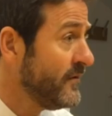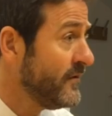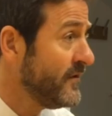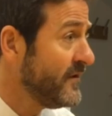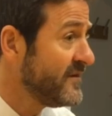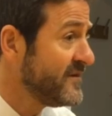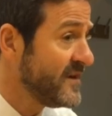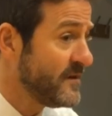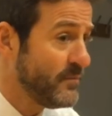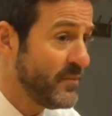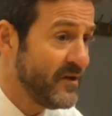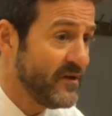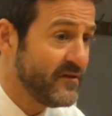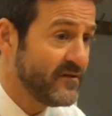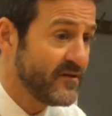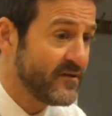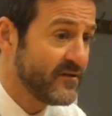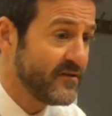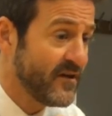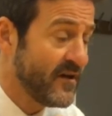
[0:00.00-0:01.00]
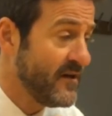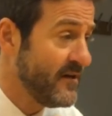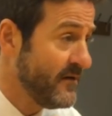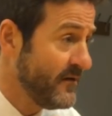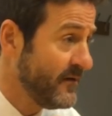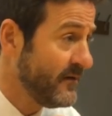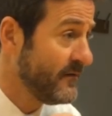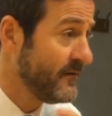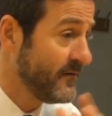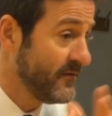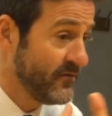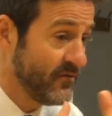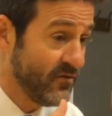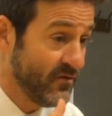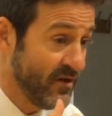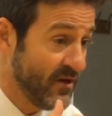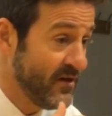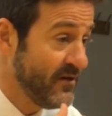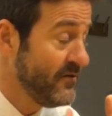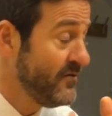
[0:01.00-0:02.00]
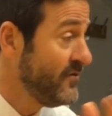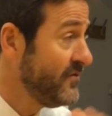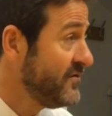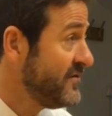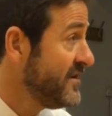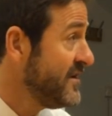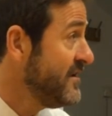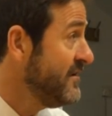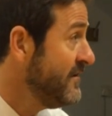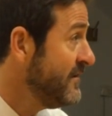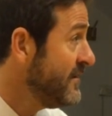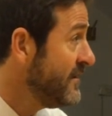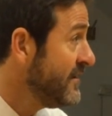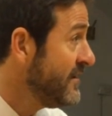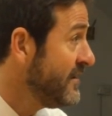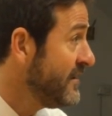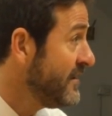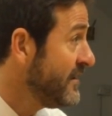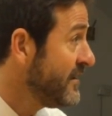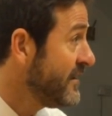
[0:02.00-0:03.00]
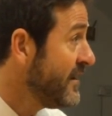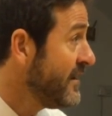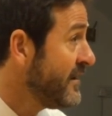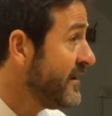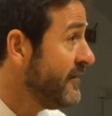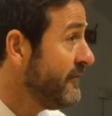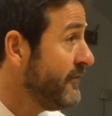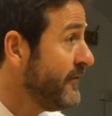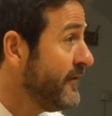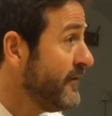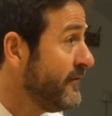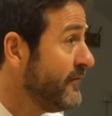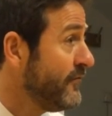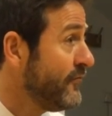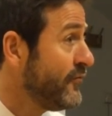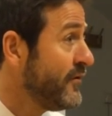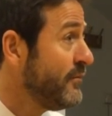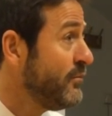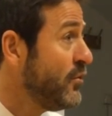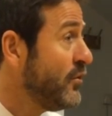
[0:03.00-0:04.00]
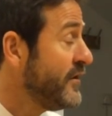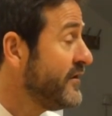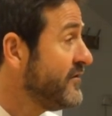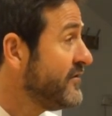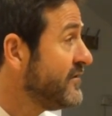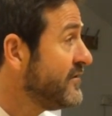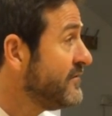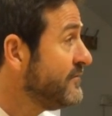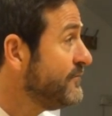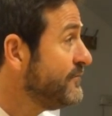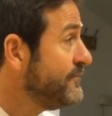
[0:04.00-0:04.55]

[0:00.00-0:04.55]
the set pieces, and today you see it can give 3 points.